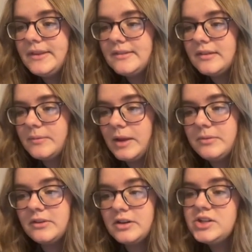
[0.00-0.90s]

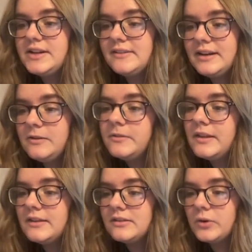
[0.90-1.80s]
Sometimes surgery is needed for
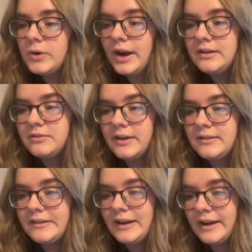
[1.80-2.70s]
this, or a
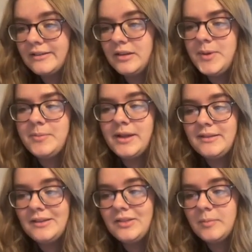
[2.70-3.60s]
device can actually be
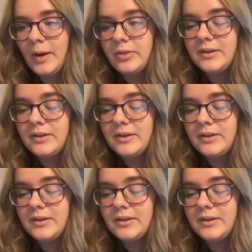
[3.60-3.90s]
placed in their mouth